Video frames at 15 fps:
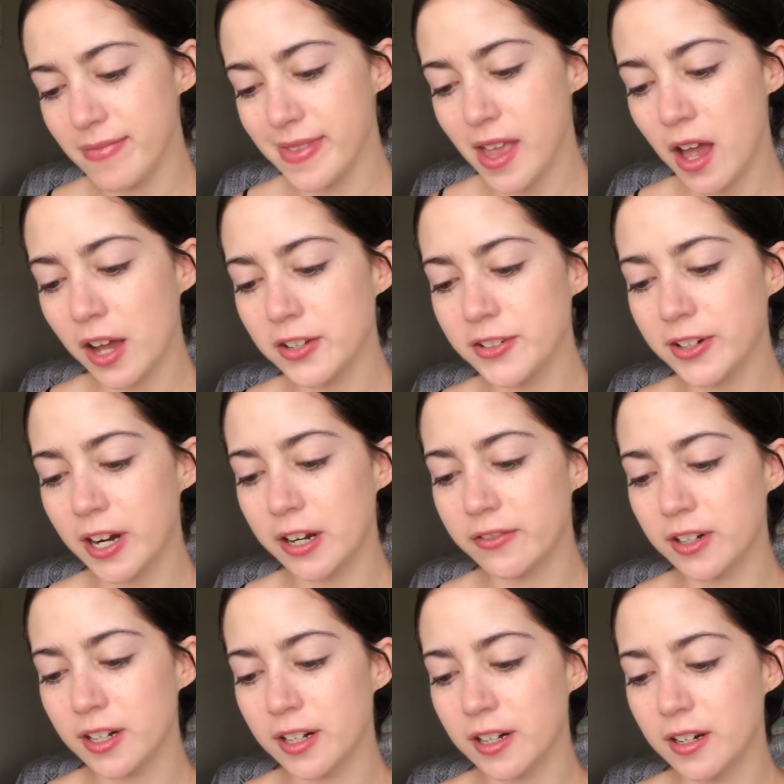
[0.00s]

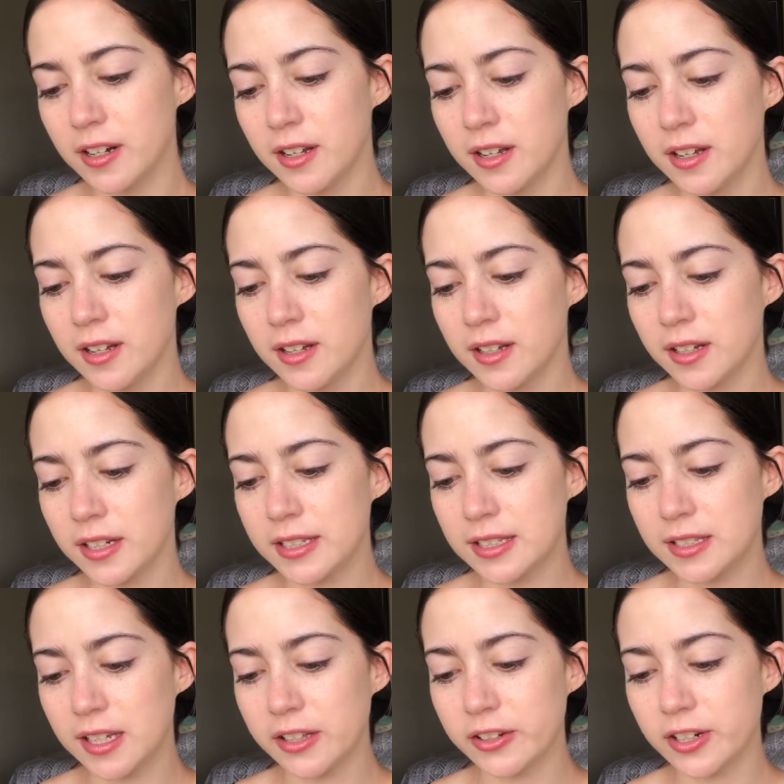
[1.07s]
Undercover
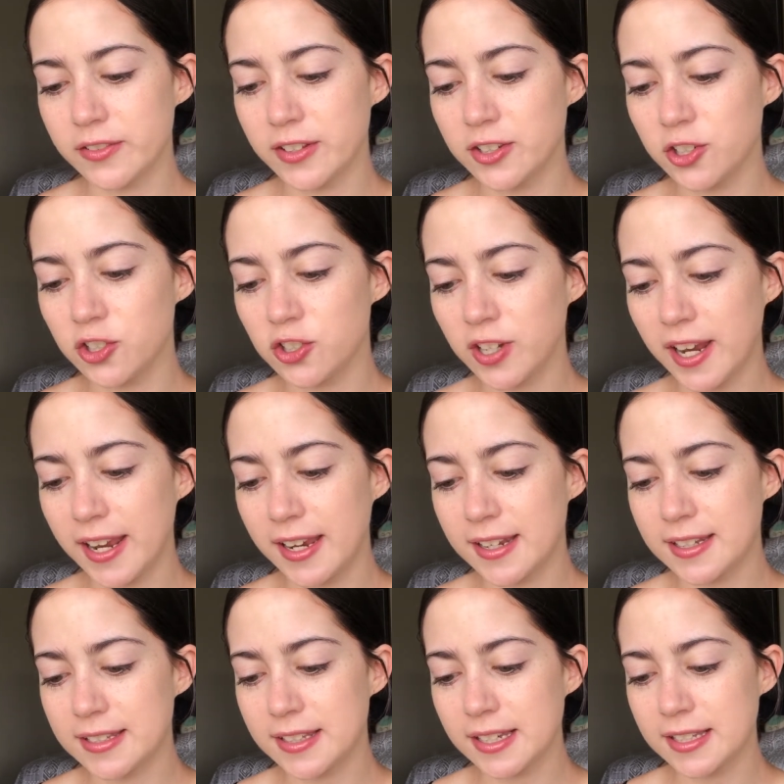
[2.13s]
concealer. This is shade
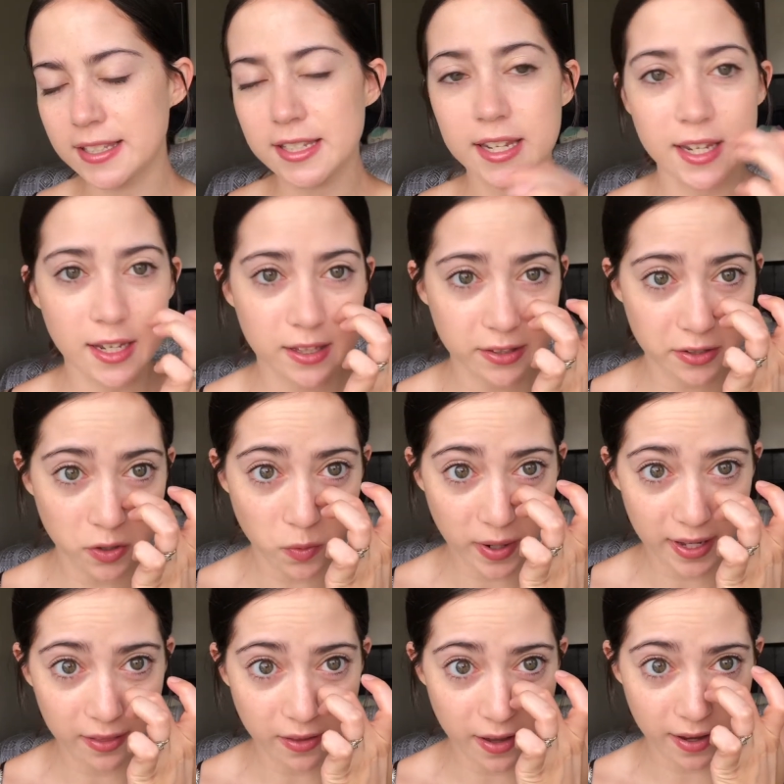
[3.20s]
60 Little
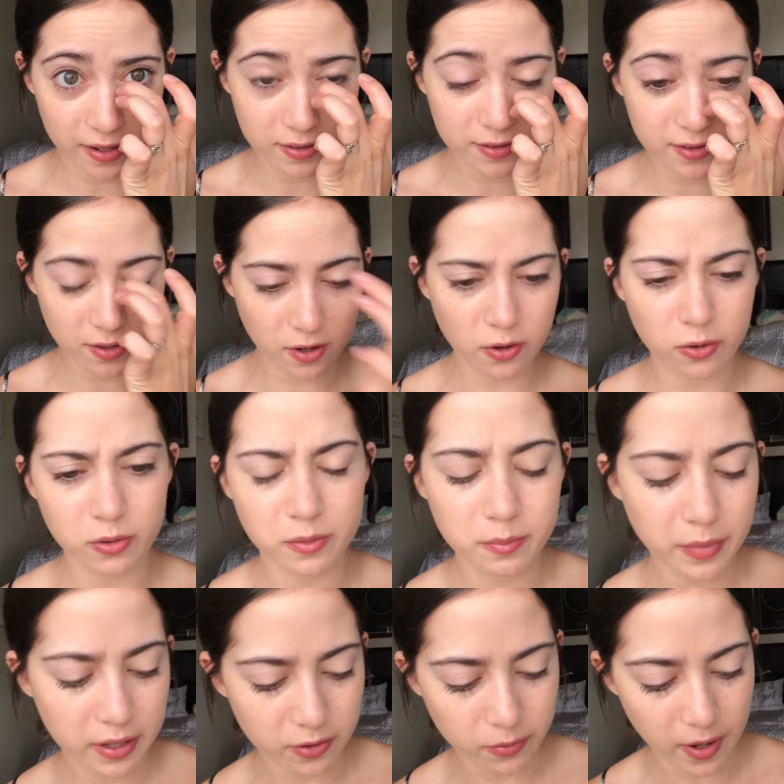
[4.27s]
White Lies. Oh, and
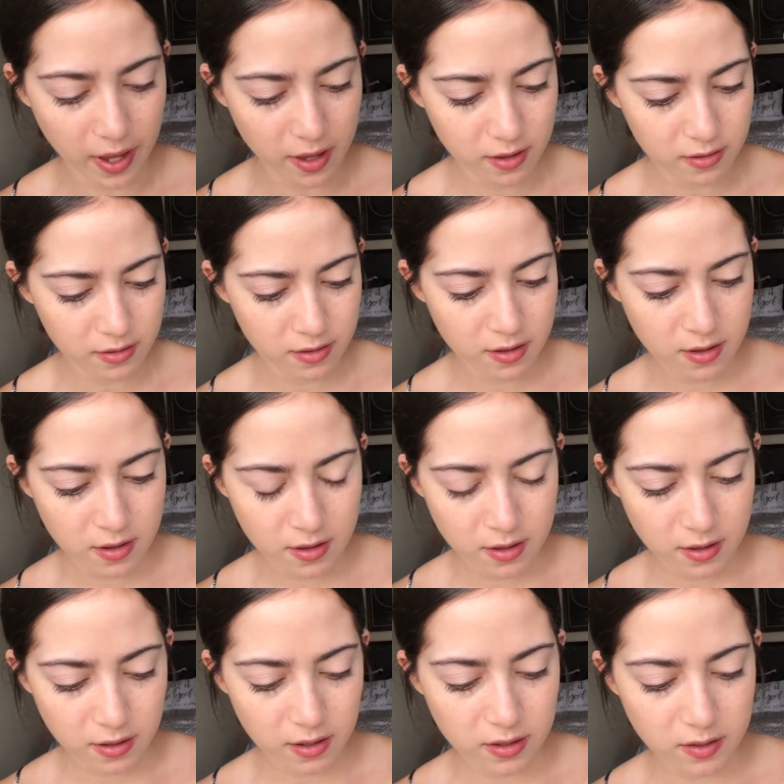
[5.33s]
by the way,
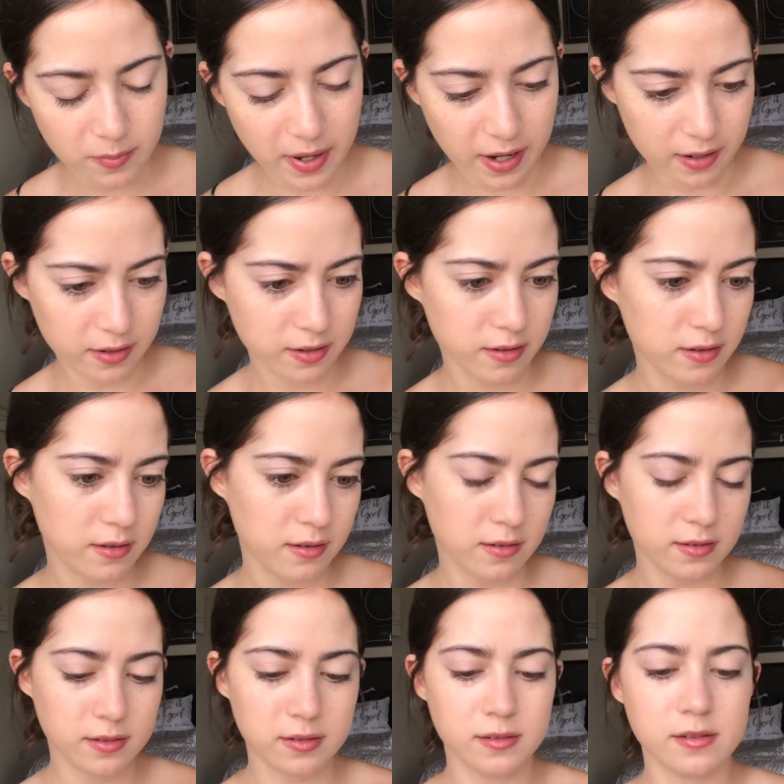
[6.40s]
in the MAC
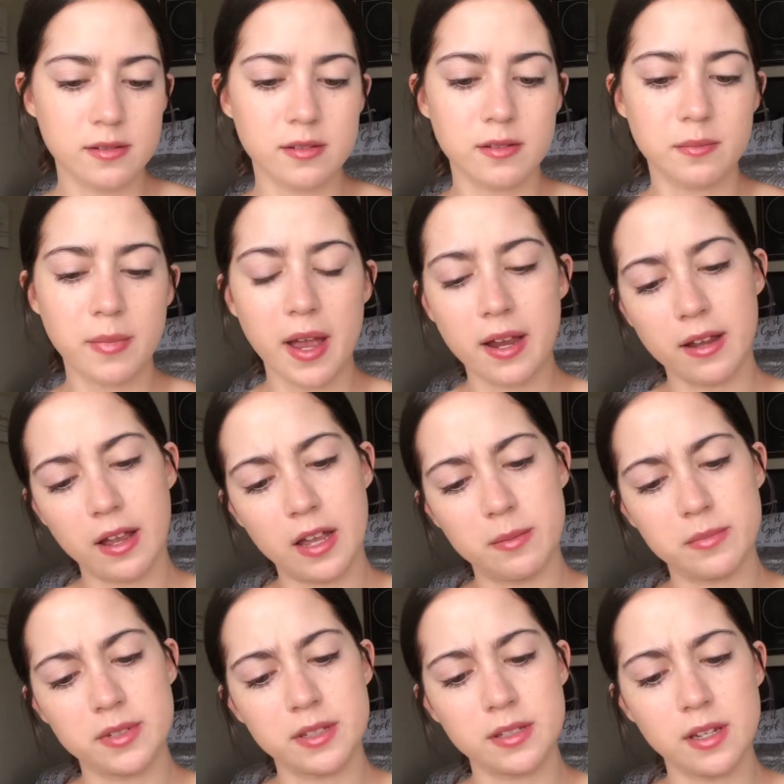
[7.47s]
I'm
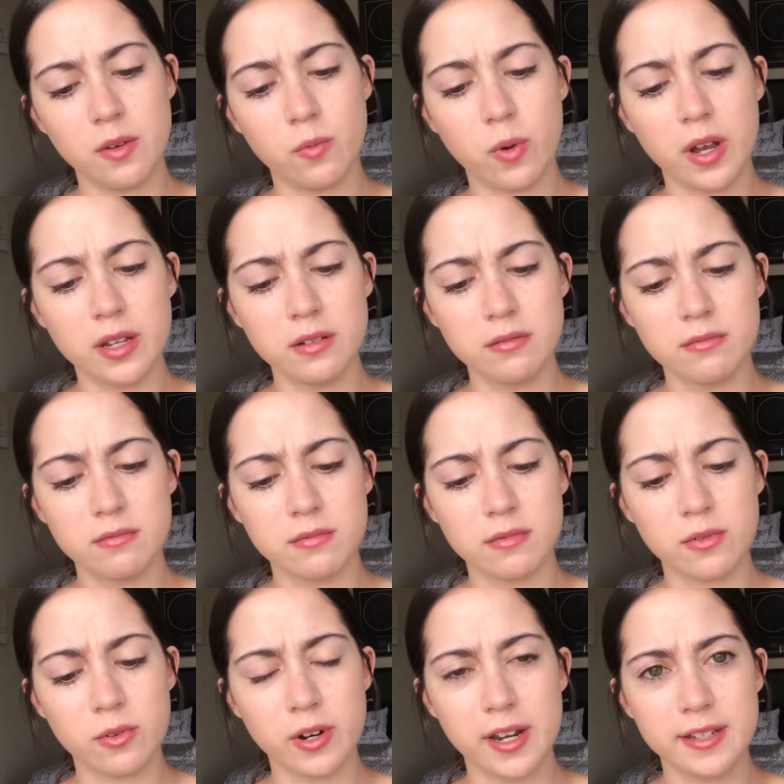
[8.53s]
C1
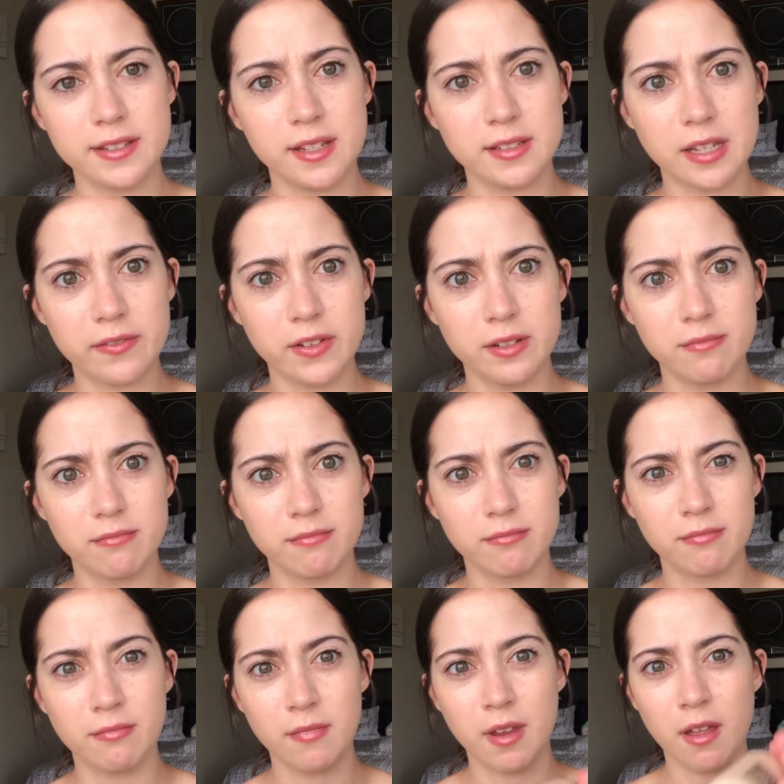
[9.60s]
or AC7.
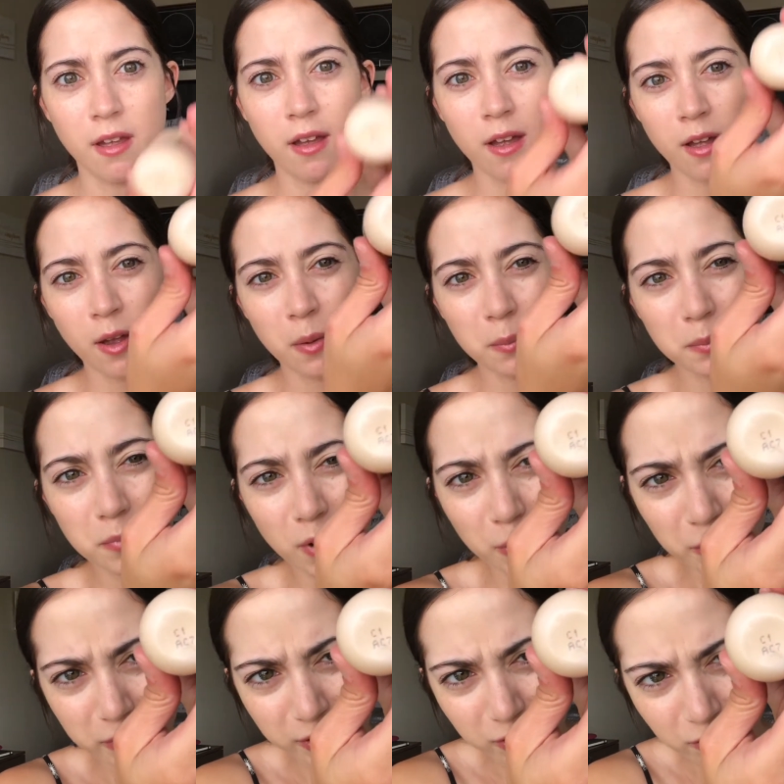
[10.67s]
Not
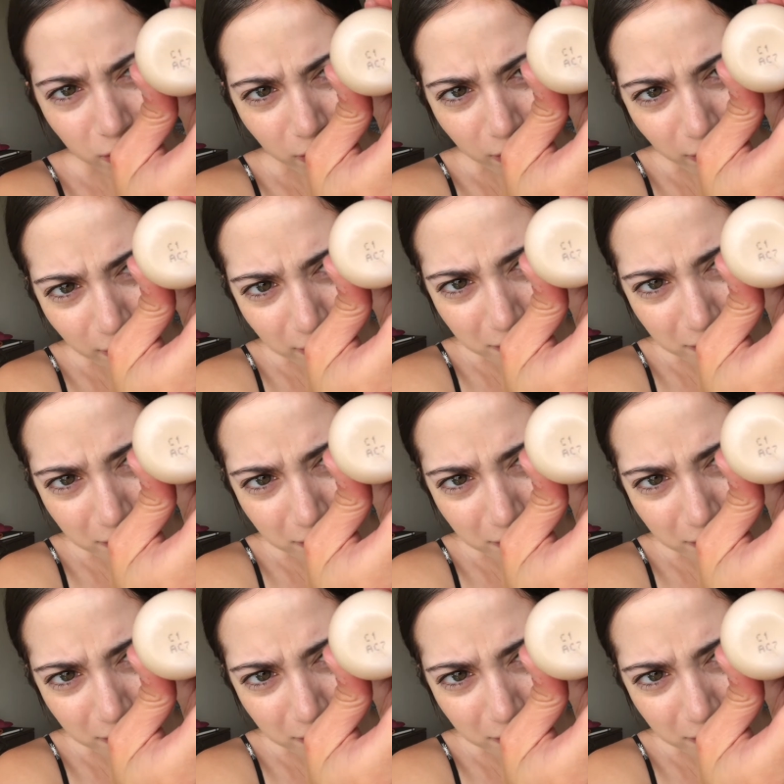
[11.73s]
really sure.